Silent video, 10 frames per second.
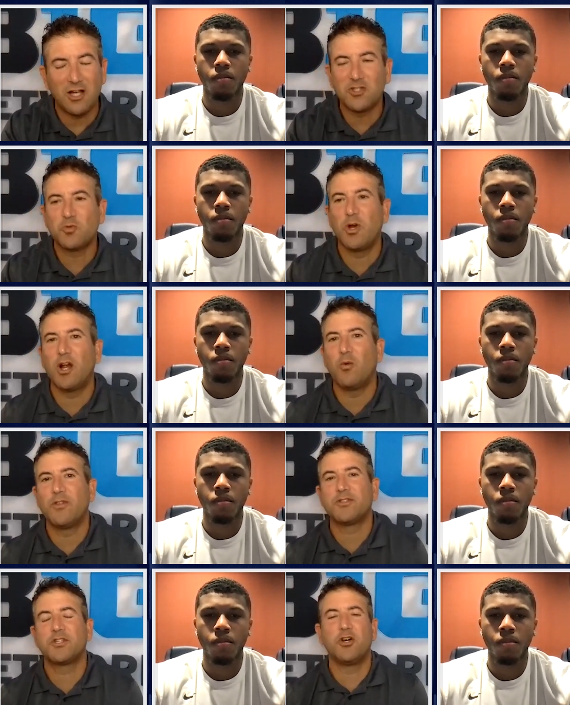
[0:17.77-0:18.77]
Speaker 1: elsewhere
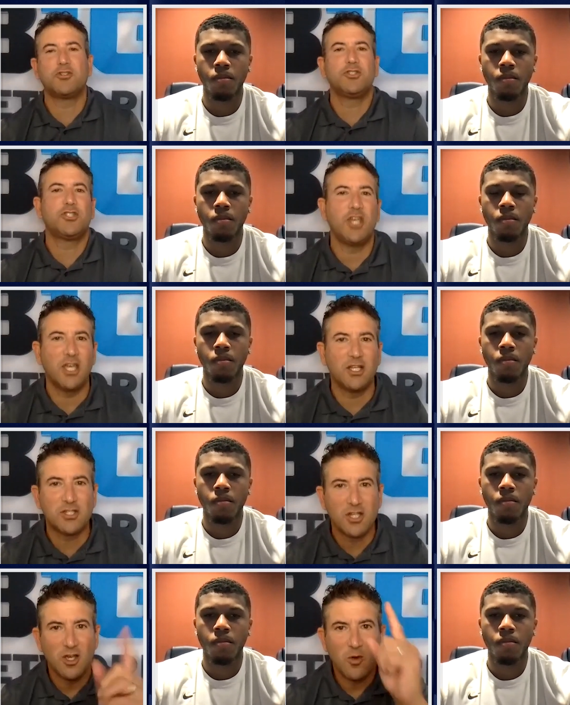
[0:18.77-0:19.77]
when there's a coaching
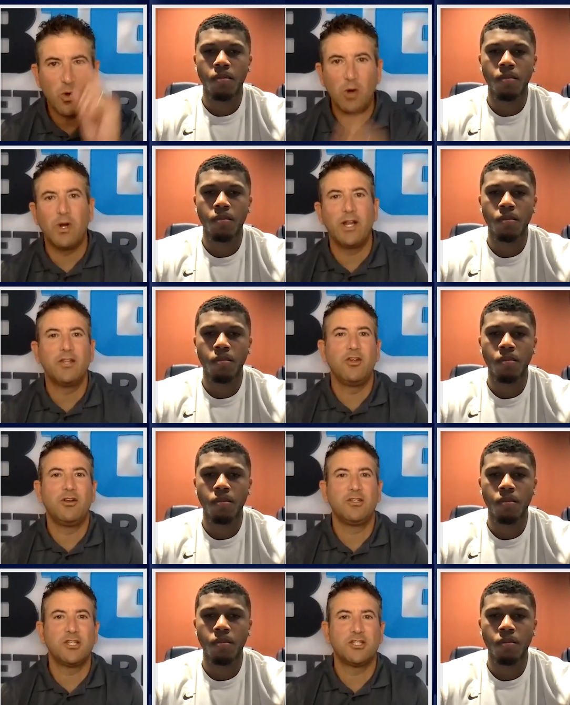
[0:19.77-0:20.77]
change. What went into your
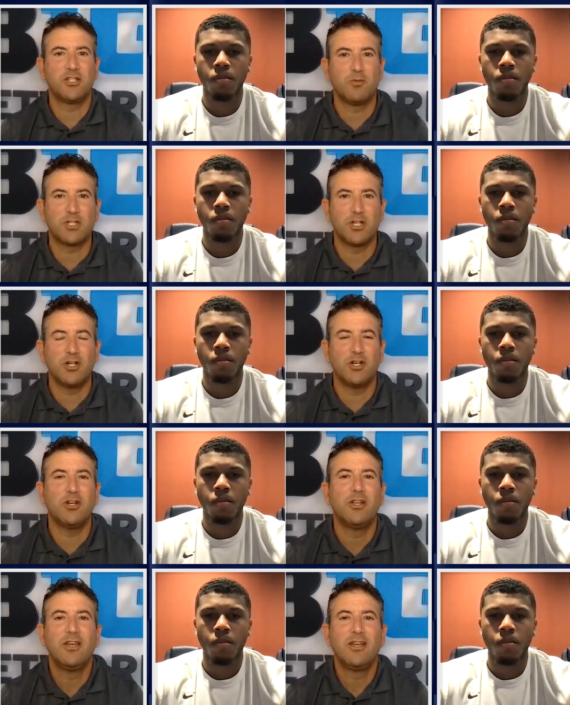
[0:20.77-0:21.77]
decision to
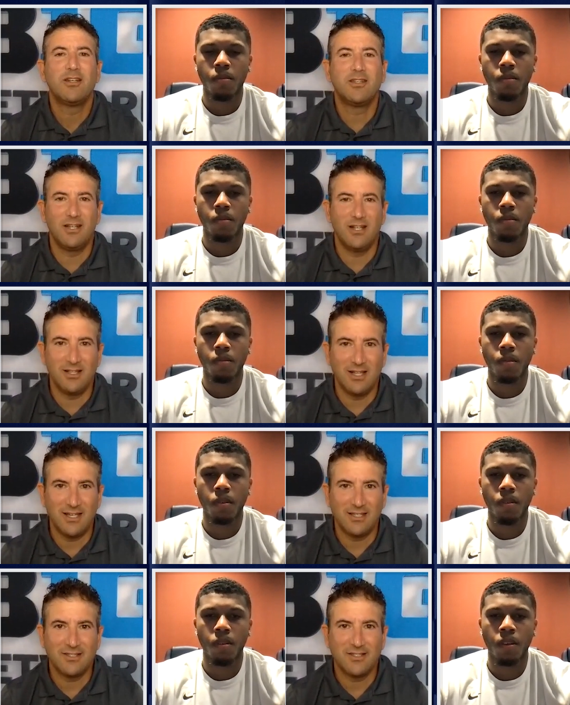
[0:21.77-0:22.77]
return to the Nittany
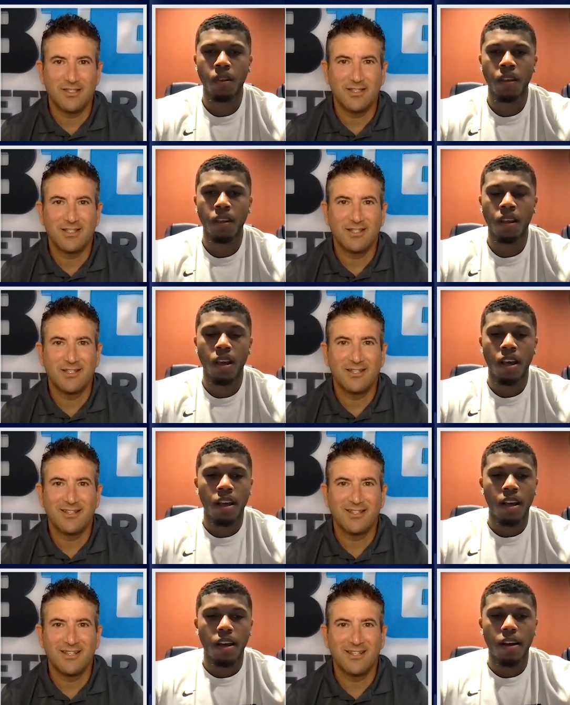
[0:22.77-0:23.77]
Lions?
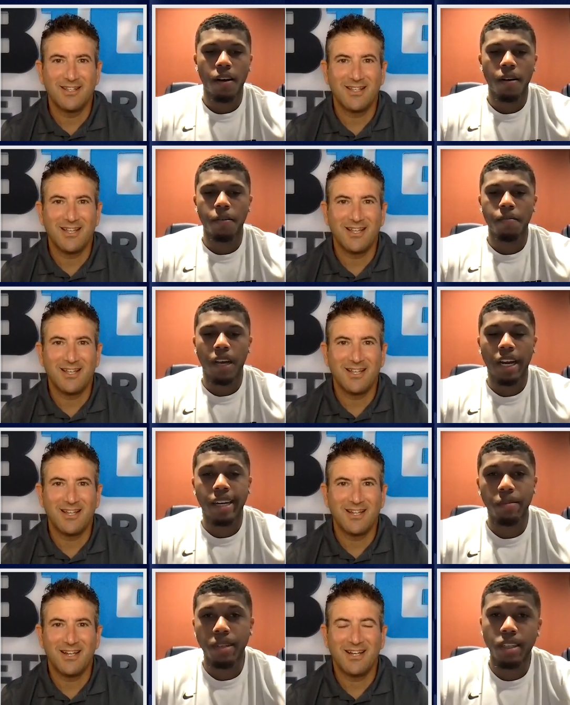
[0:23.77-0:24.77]
Speaker 2: Um, I
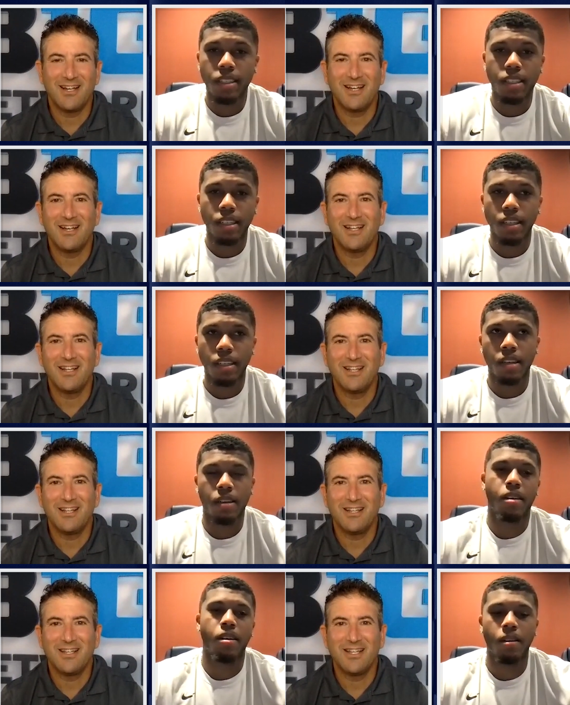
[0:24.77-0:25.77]
committed to
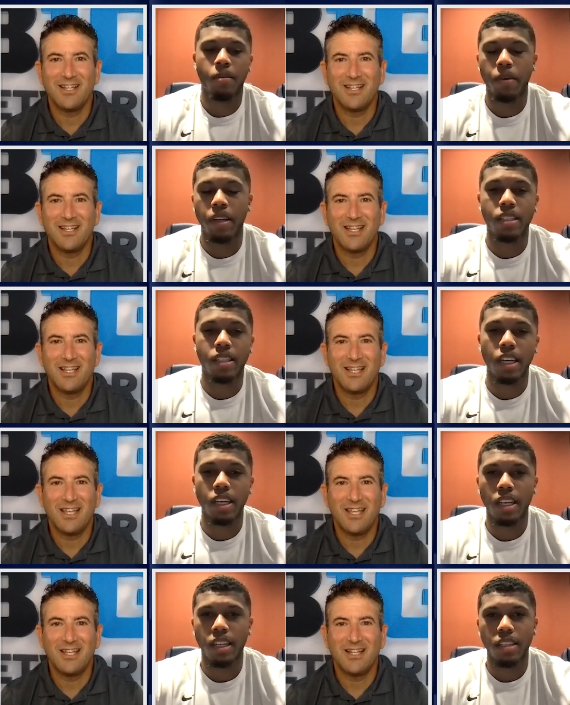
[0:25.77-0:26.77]
Penn
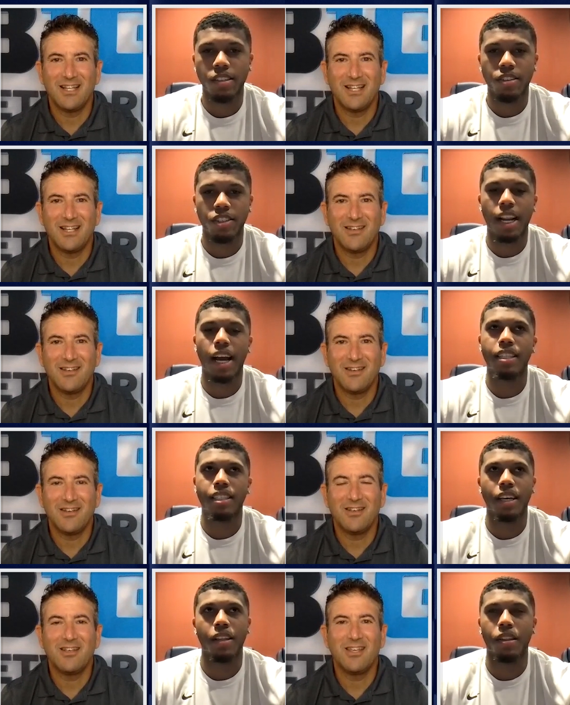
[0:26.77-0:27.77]
State July
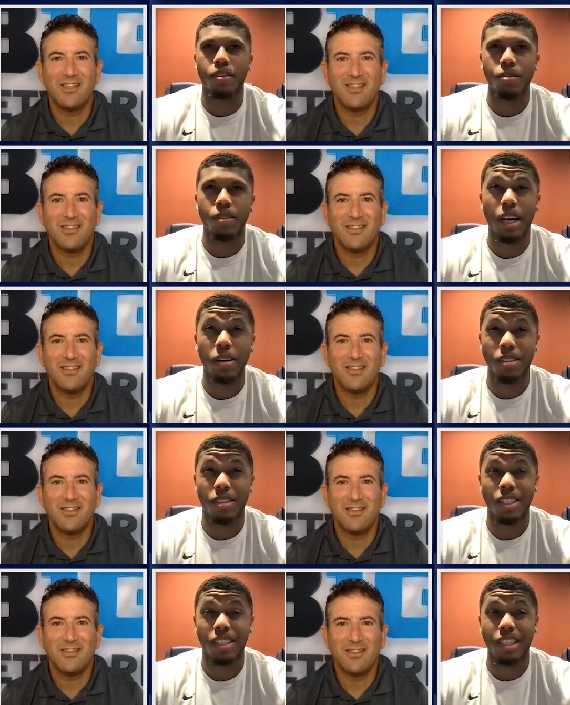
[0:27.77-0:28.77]
10th,
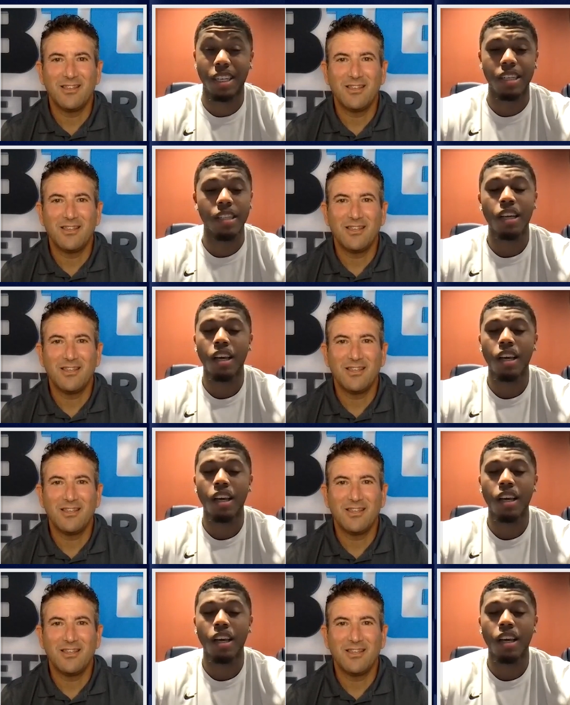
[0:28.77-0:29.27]
2016